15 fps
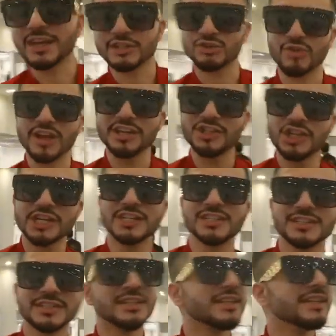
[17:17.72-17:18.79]
like a stranger.
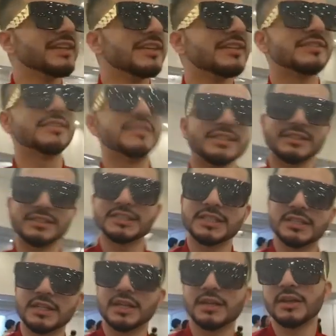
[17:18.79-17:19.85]
So this
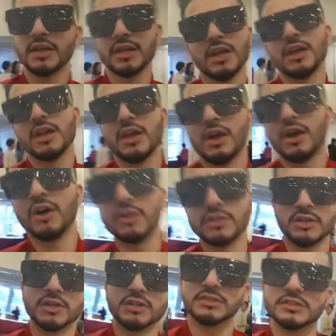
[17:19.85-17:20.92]
is Hong
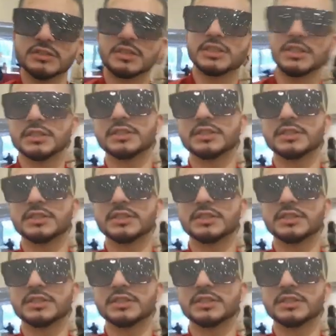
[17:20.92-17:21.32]
Kong's